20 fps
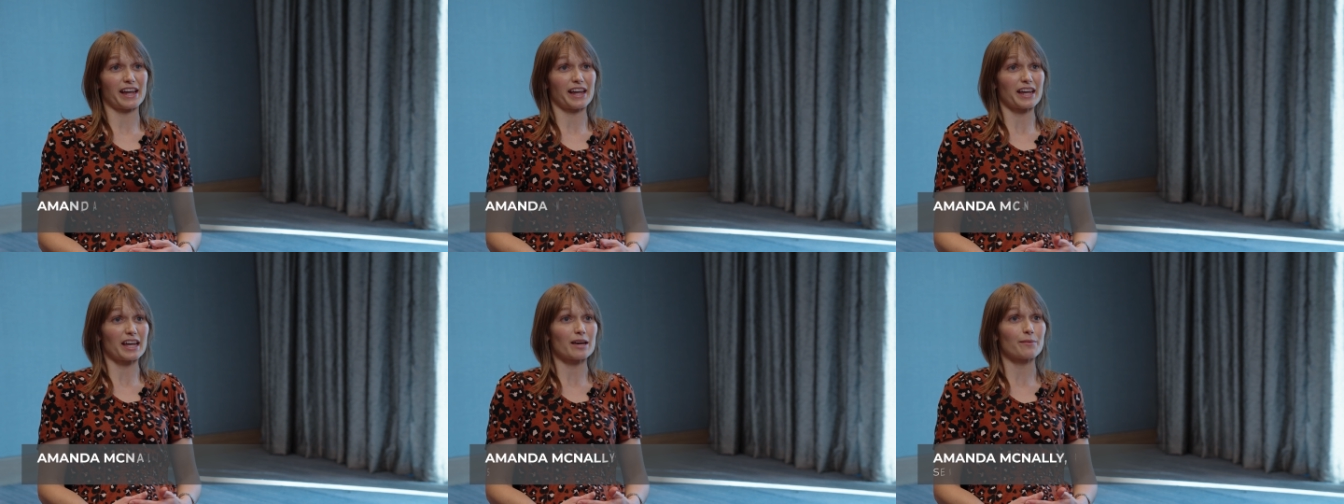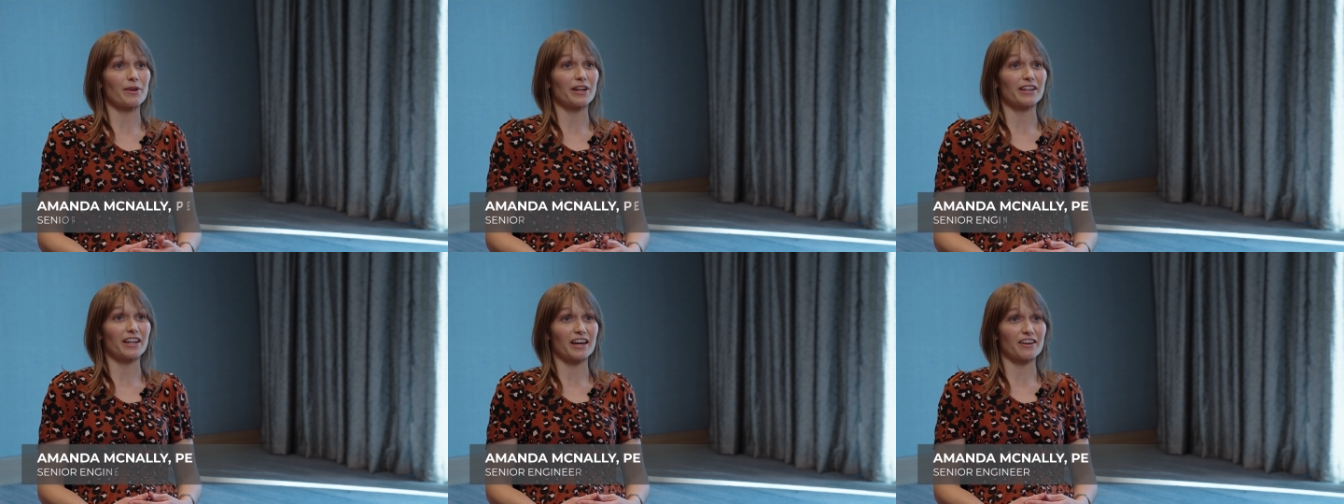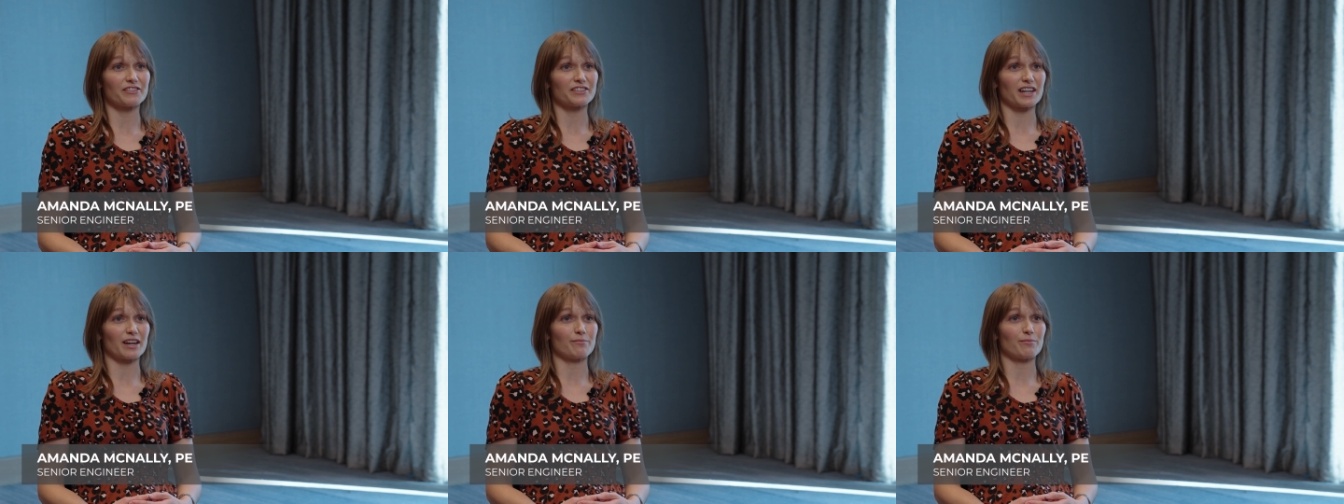am a
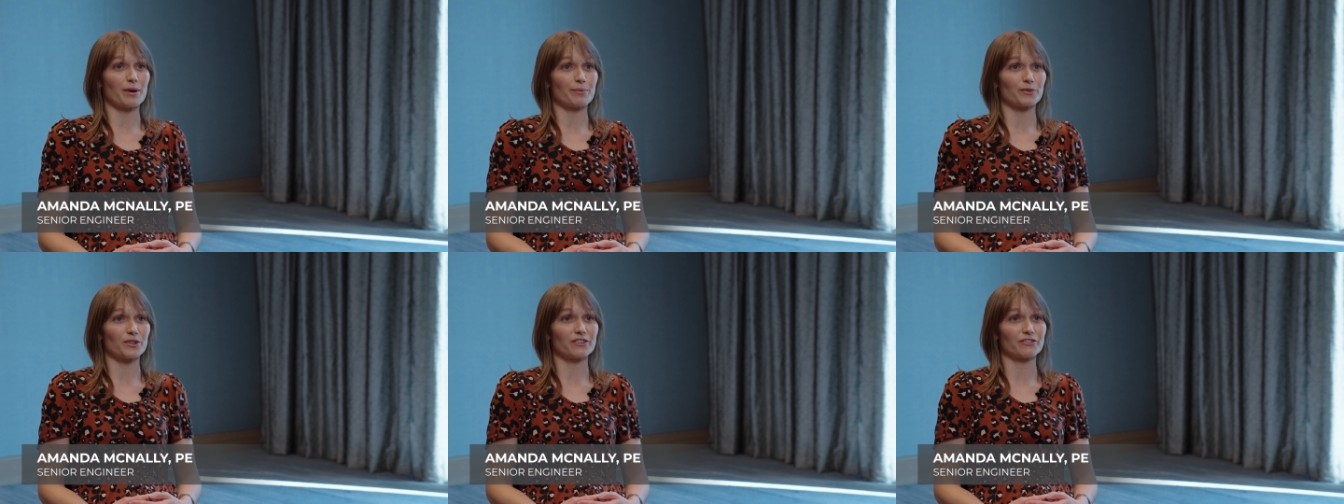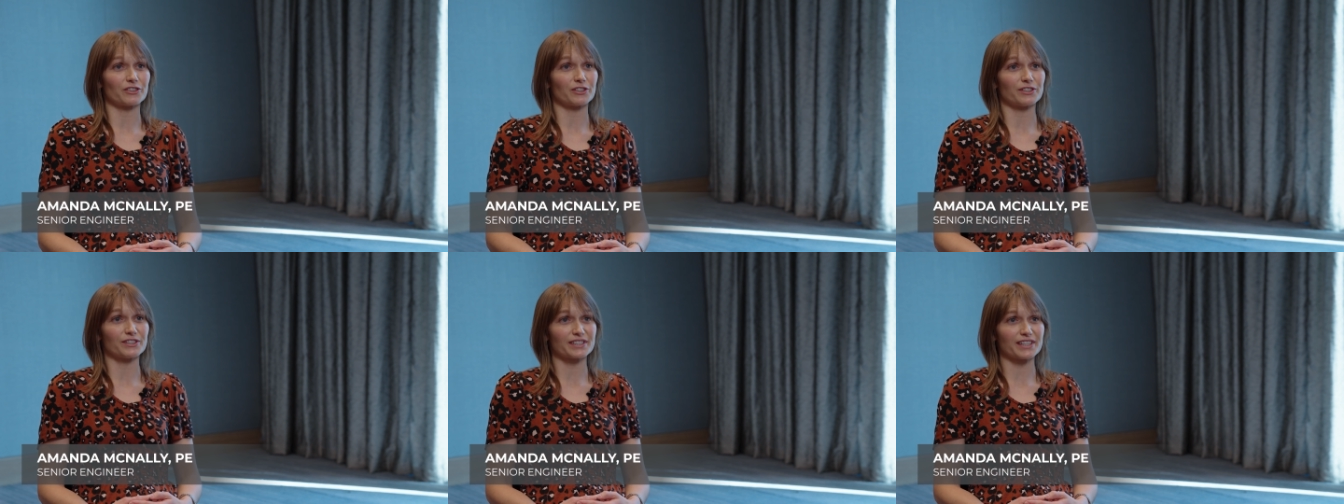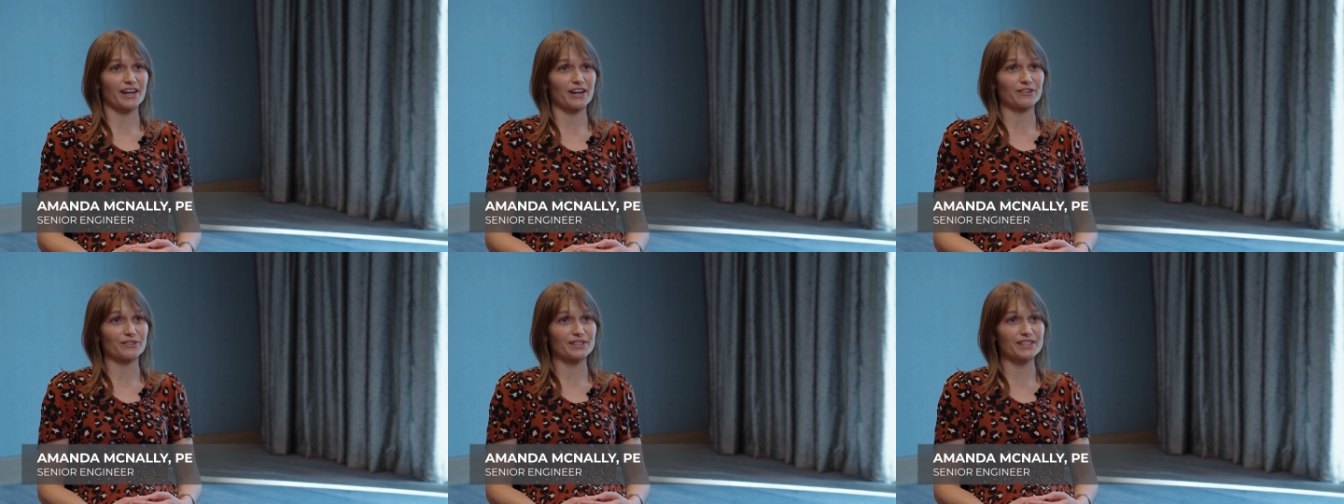lifetime member of Girl
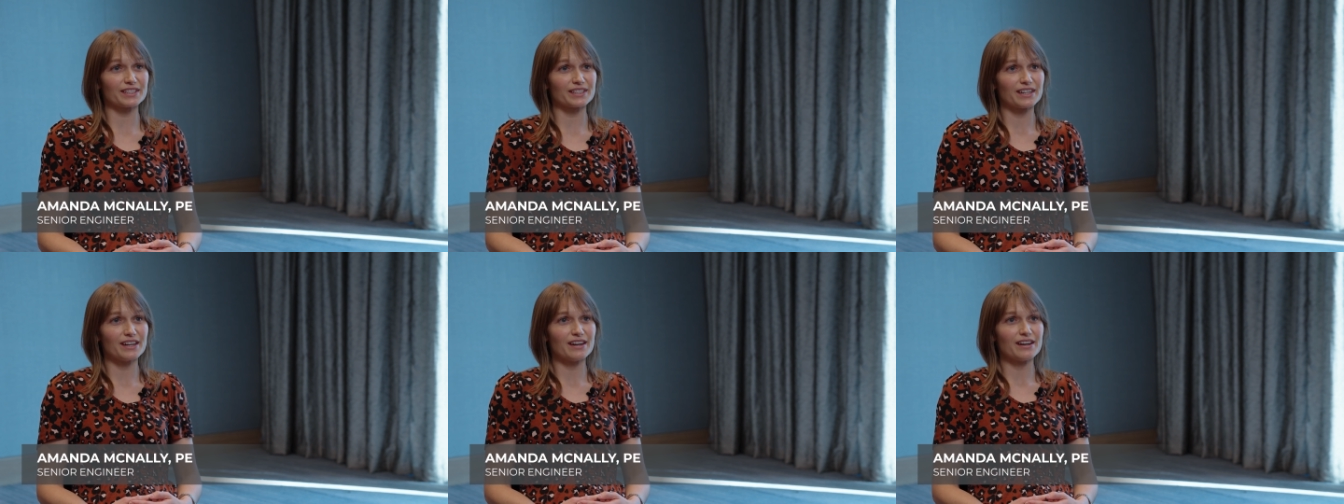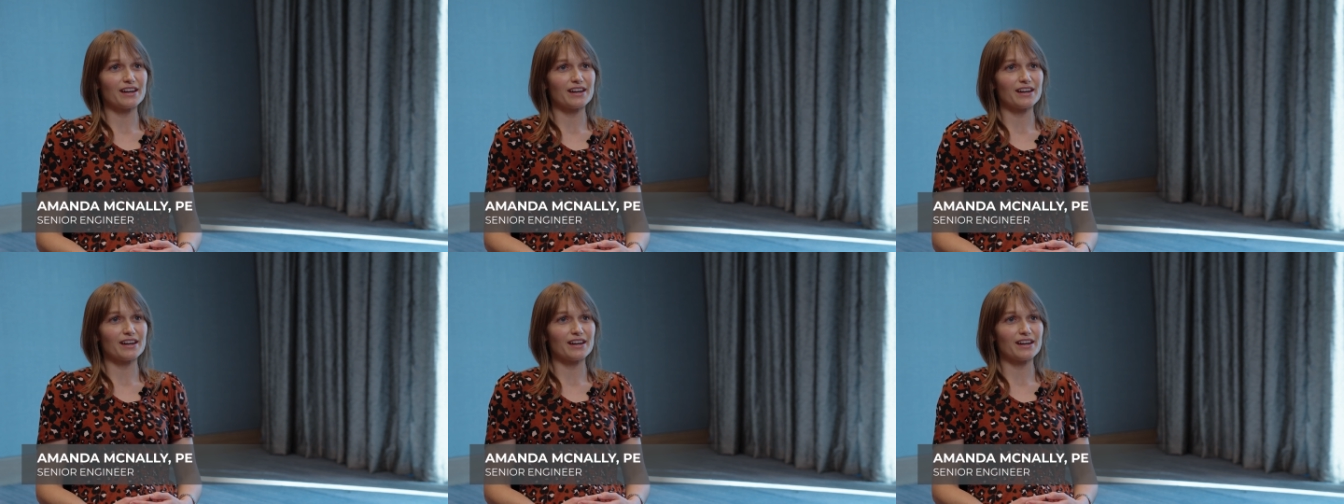Scouts,